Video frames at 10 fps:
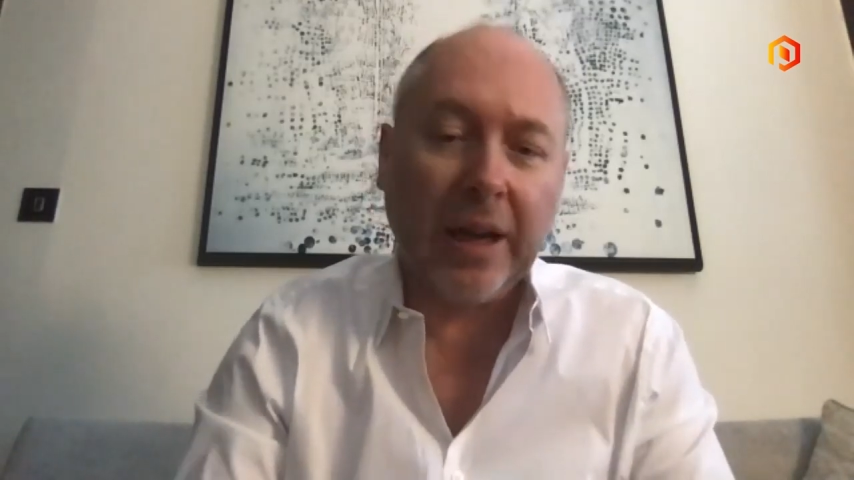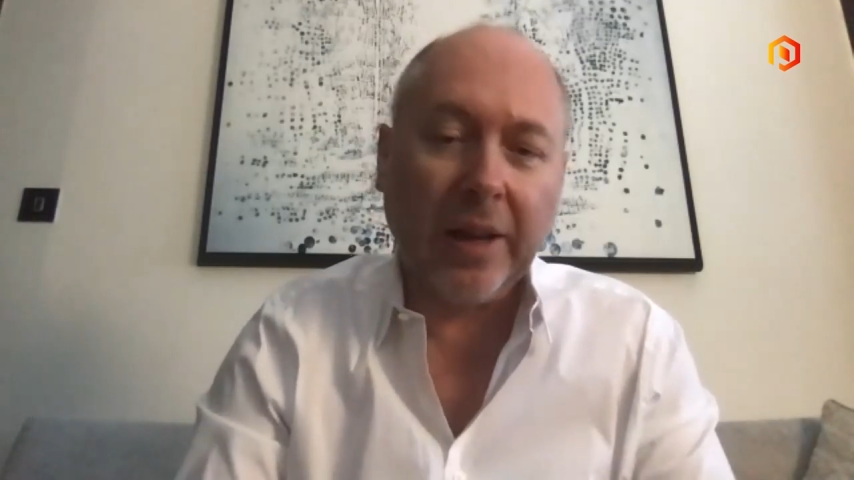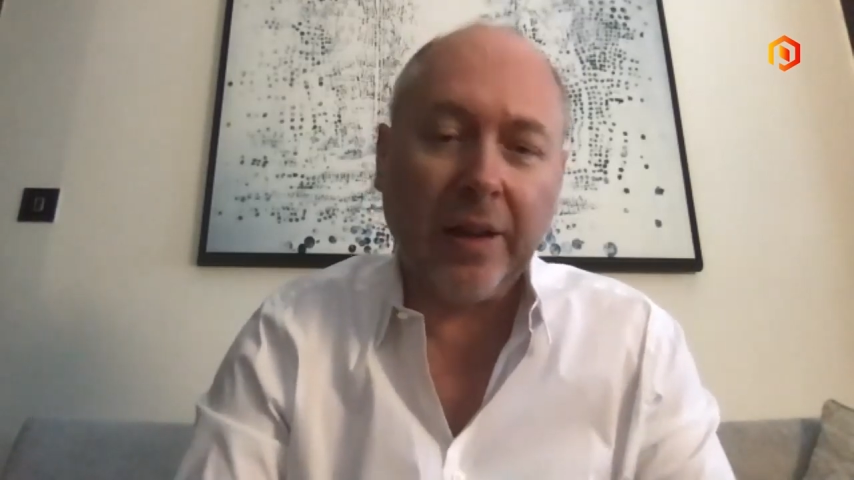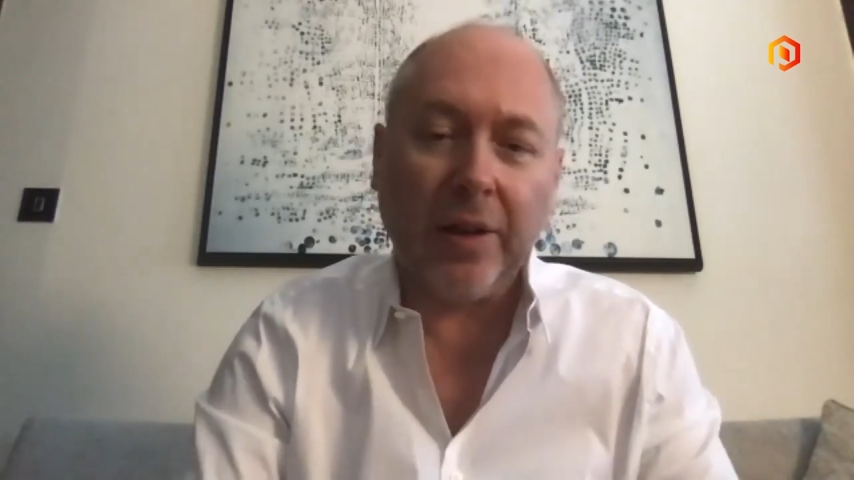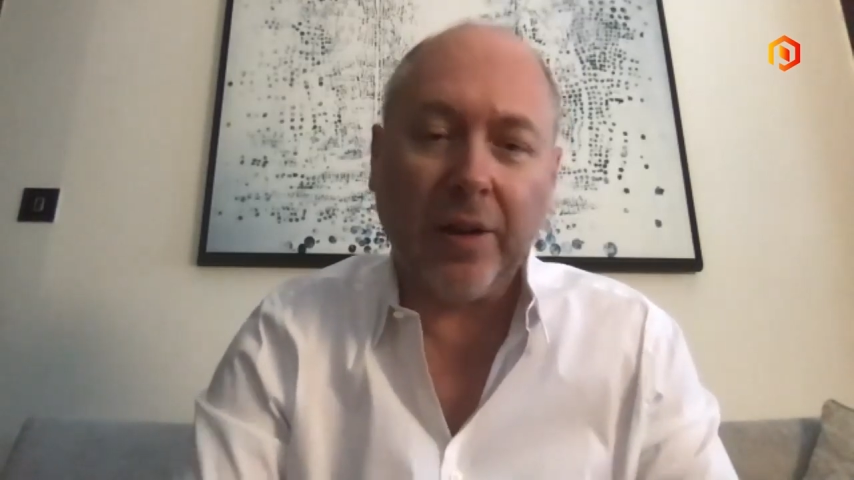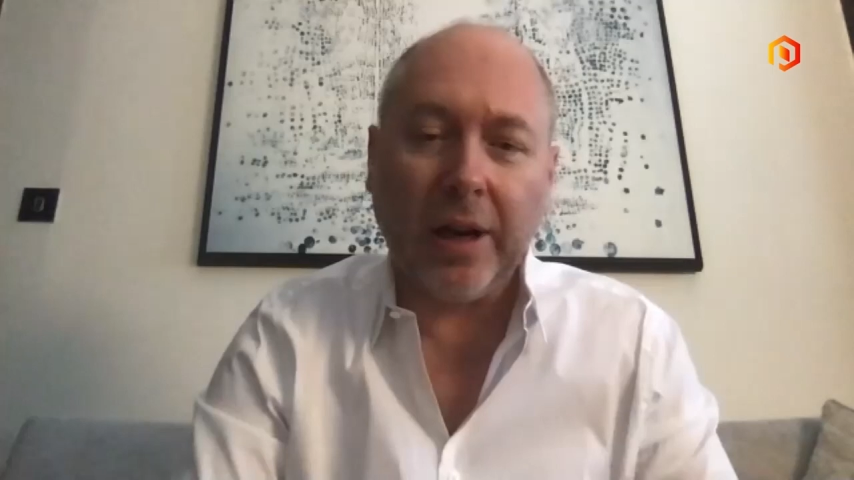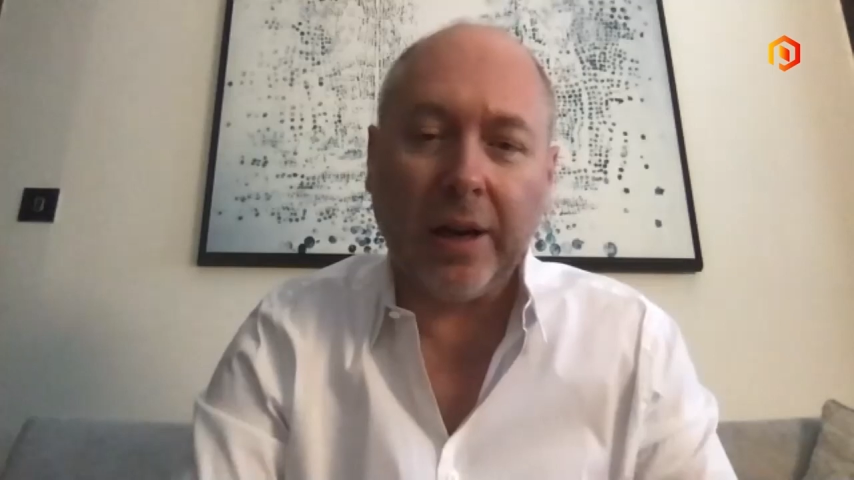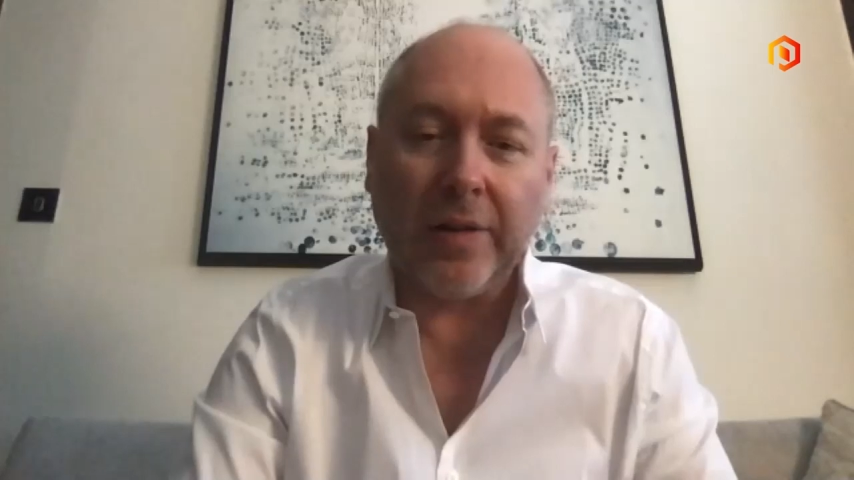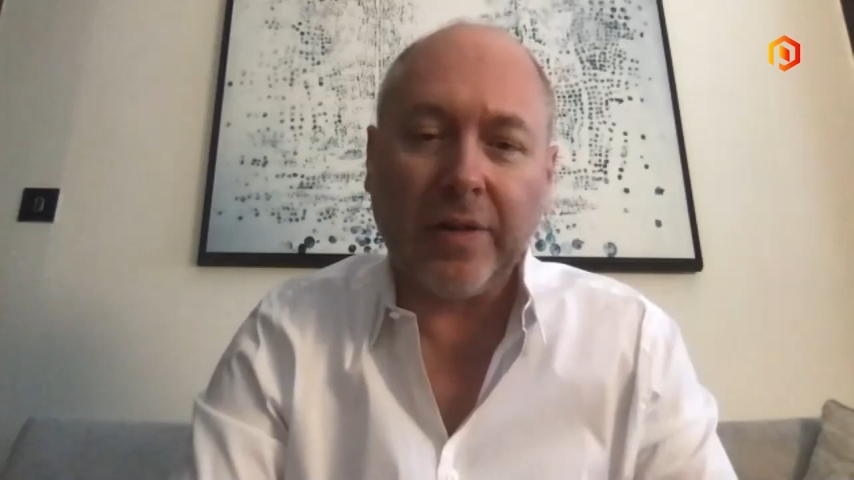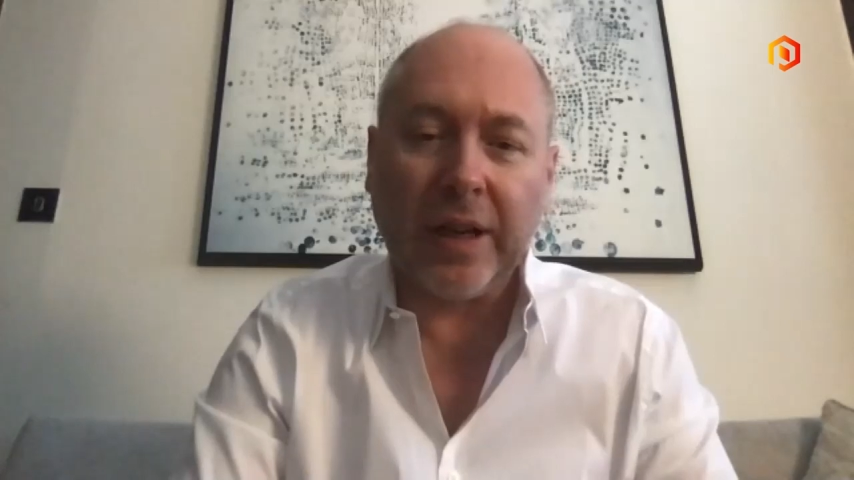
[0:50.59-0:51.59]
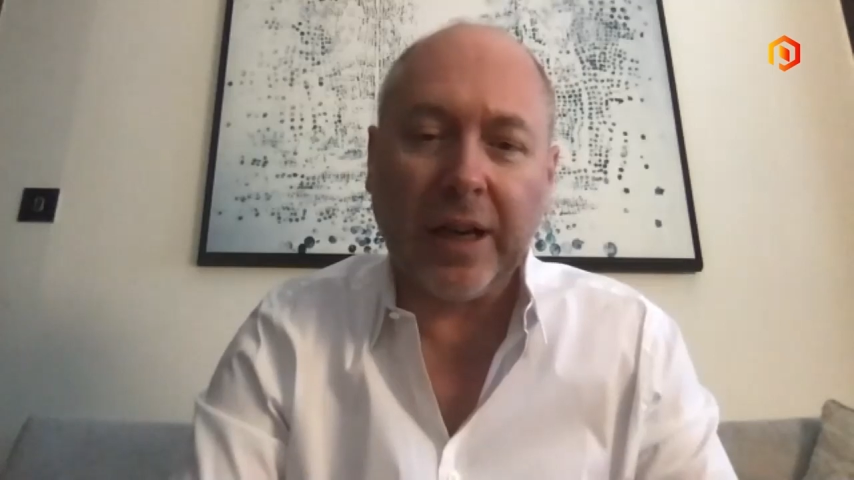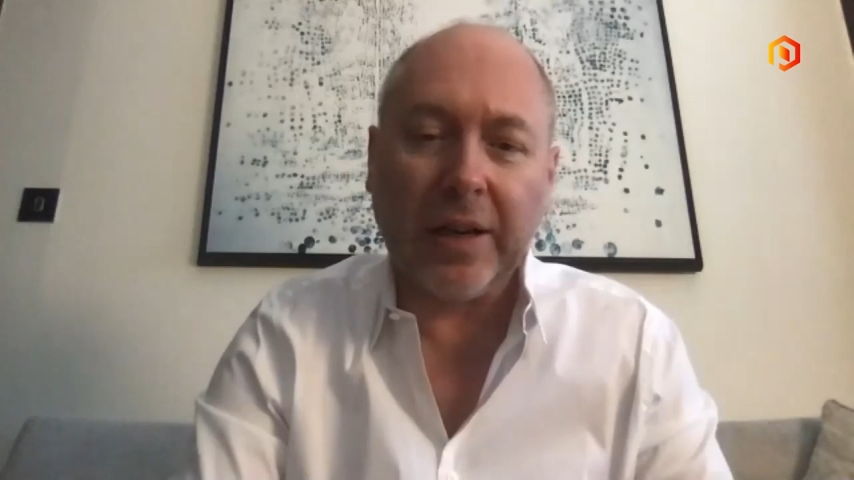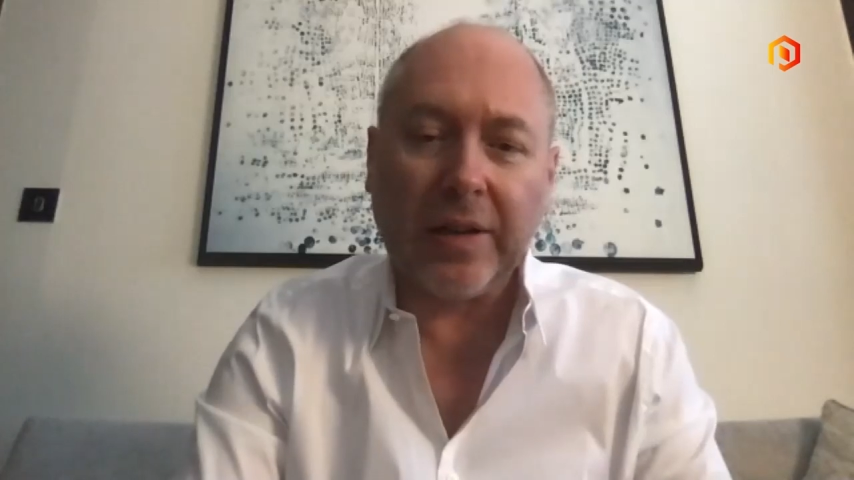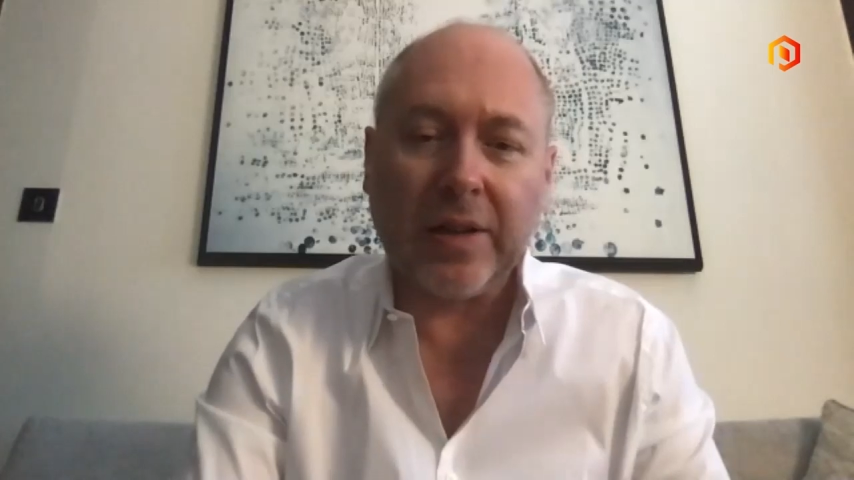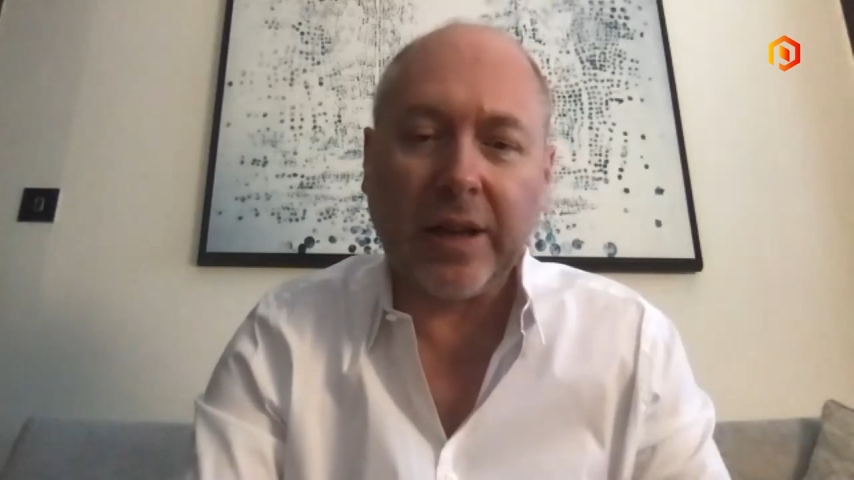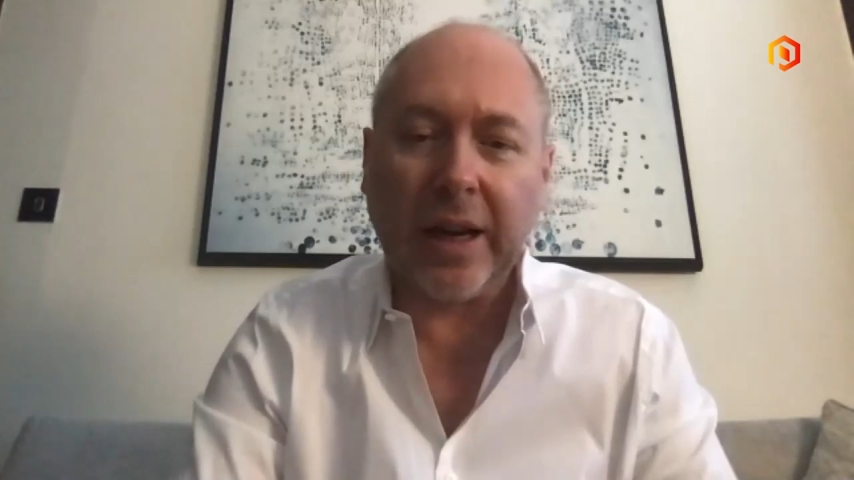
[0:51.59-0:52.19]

in the United States